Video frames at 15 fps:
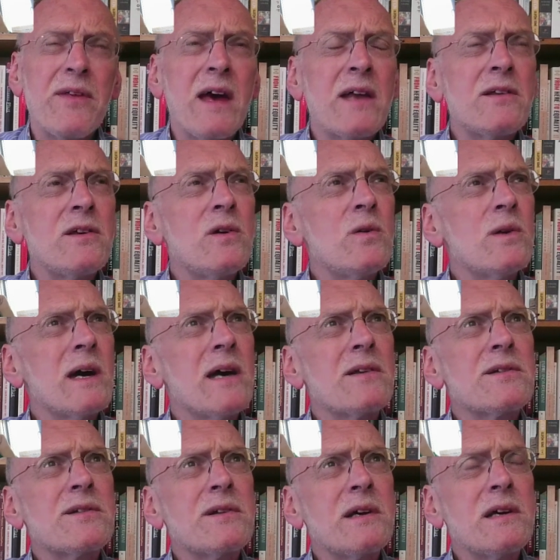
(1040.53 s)
And then
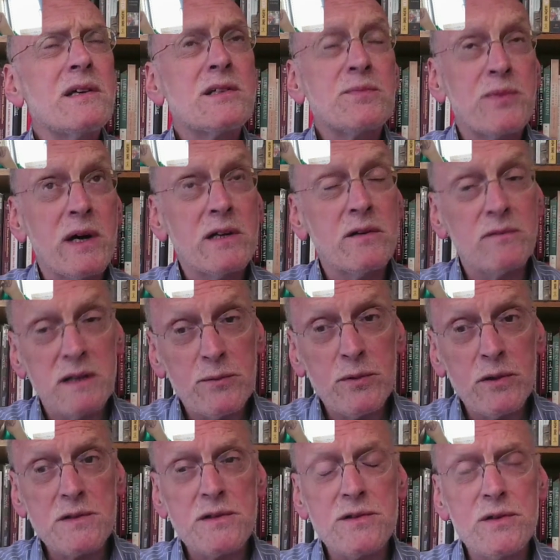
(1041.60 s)
you get the spread
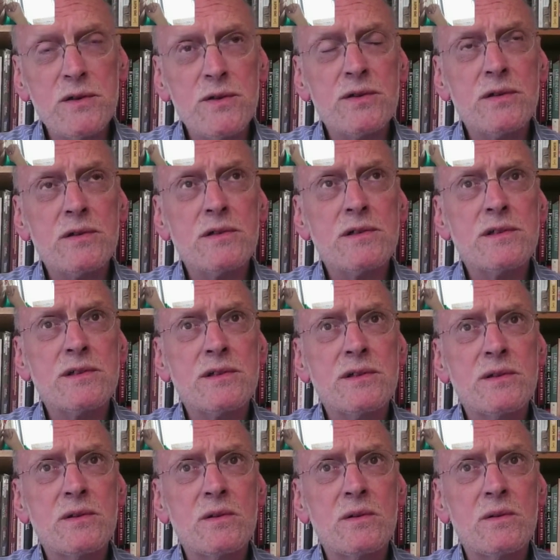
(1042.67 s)
of liberal
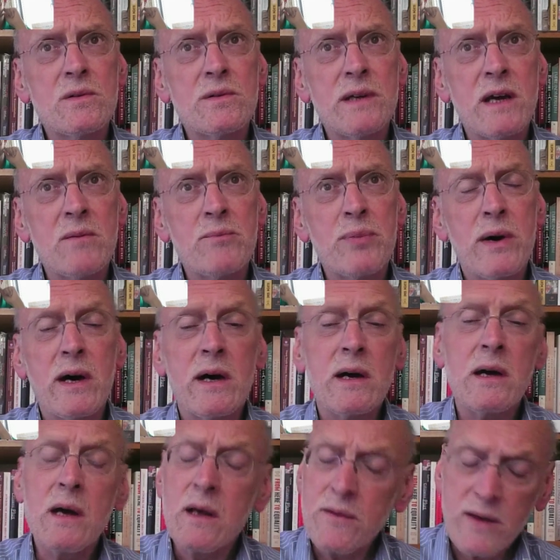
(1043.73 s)
institutions to the
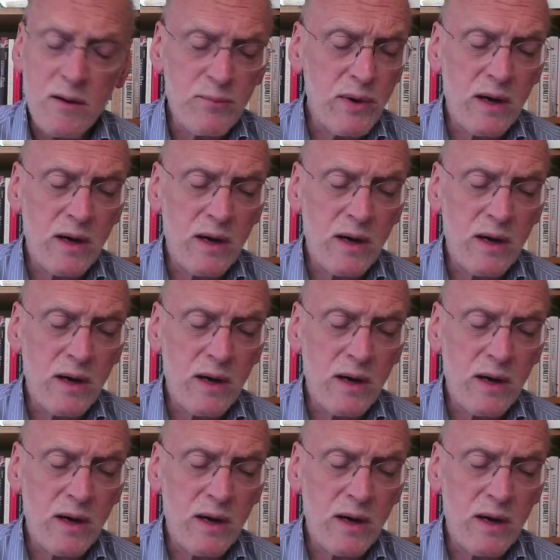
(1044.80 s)
empire.